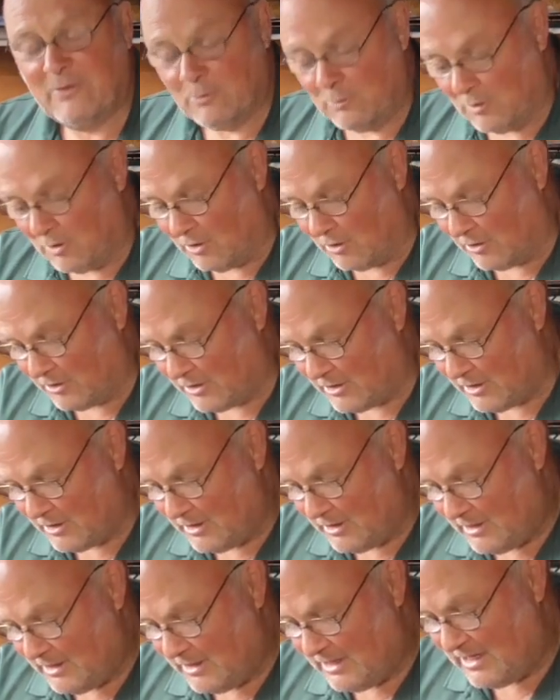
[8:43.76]
for work
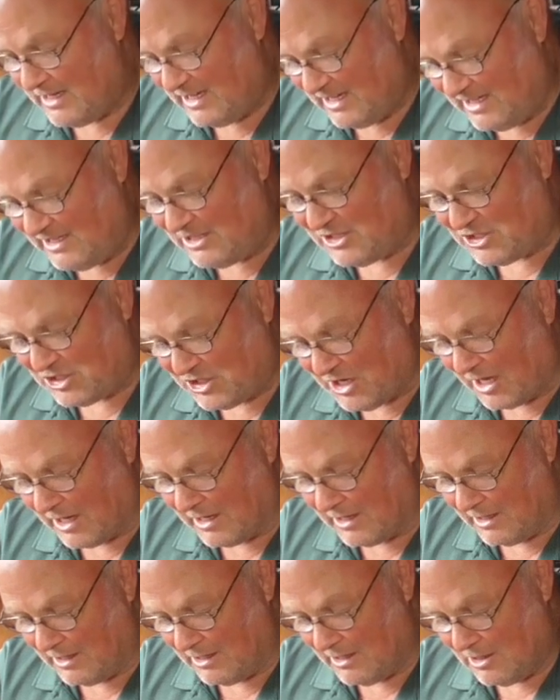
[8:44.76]
each
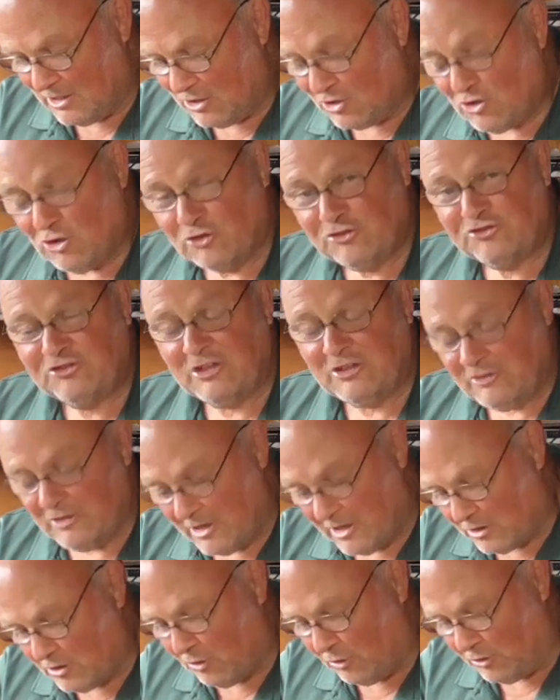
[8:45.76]
day, costing
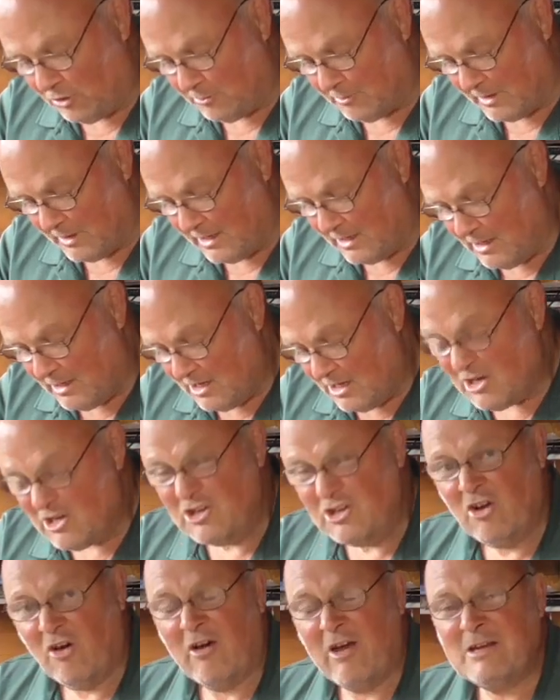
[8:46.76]
the economy
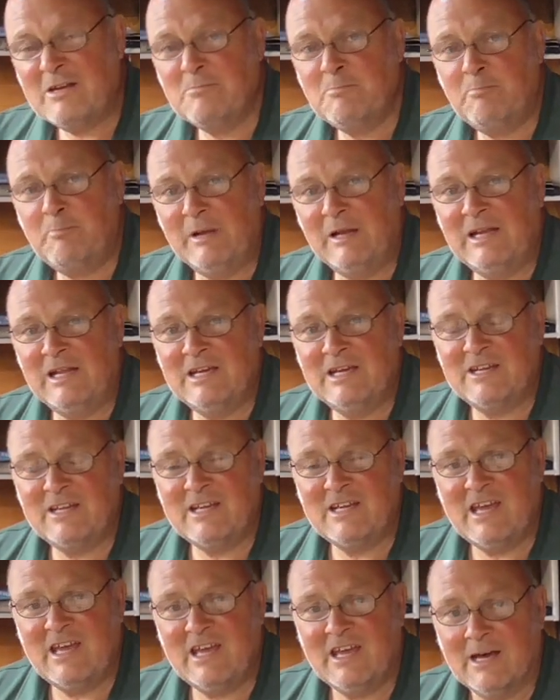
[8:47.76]
$9 billion
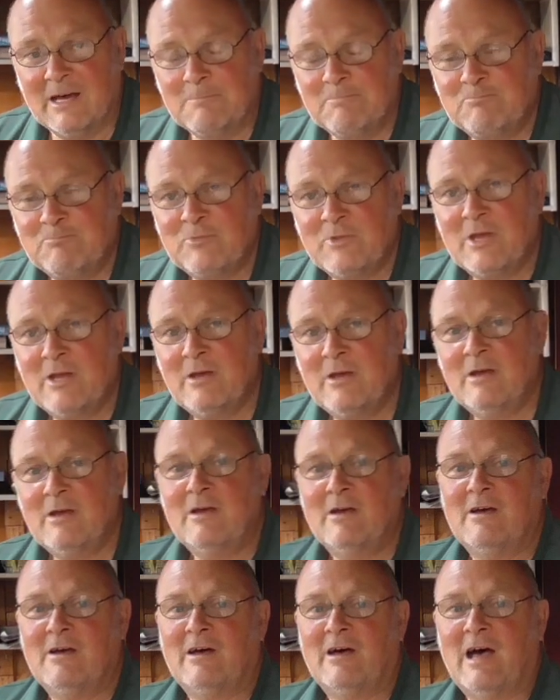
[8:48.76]
a year.
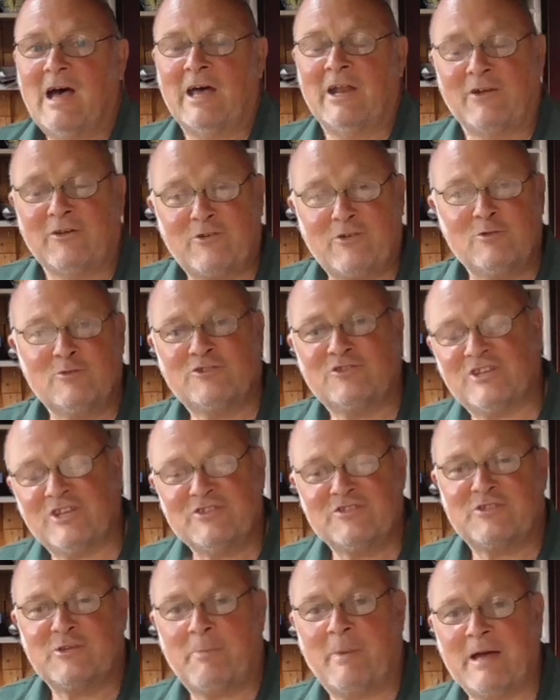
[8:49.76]
And of course,
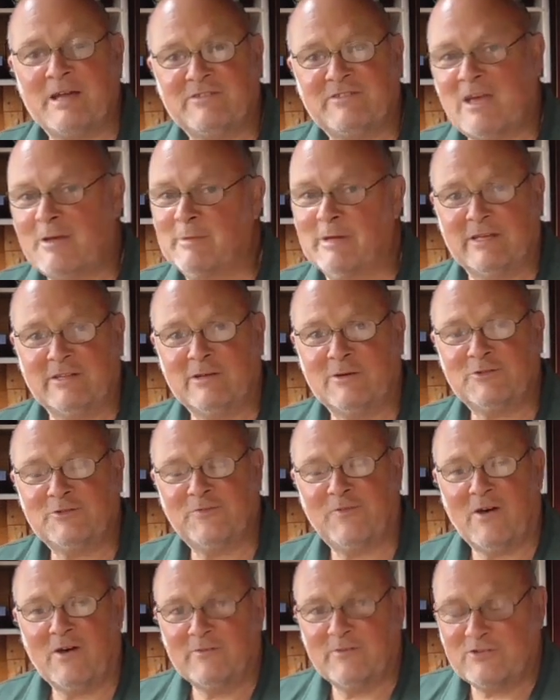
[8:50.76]
since the pandemic,
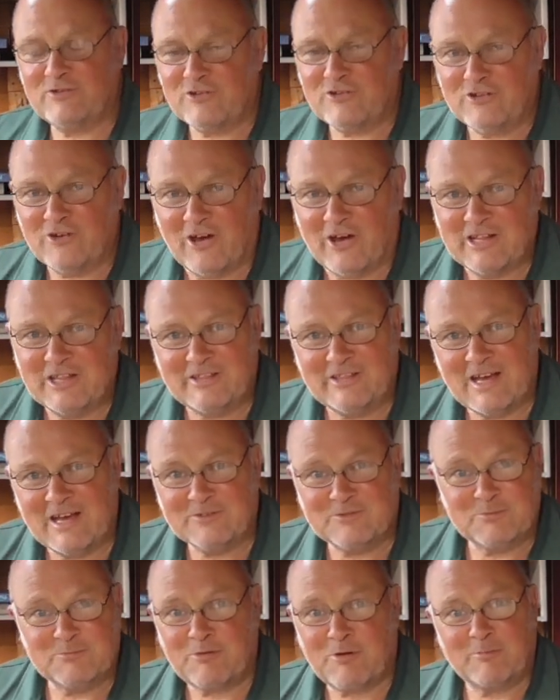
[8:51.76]
those
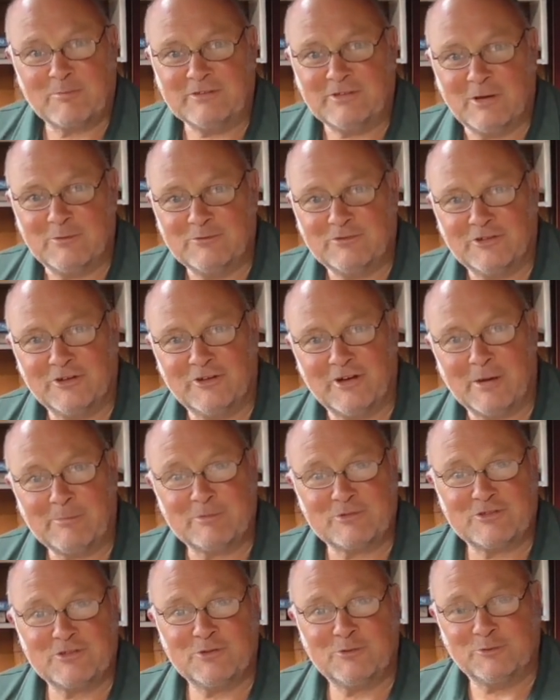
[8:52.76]
590,000 probably don't turn
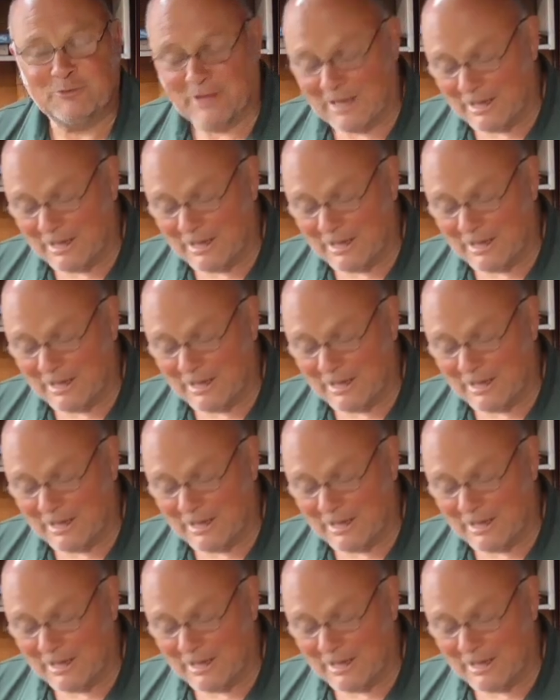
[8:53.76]
up at all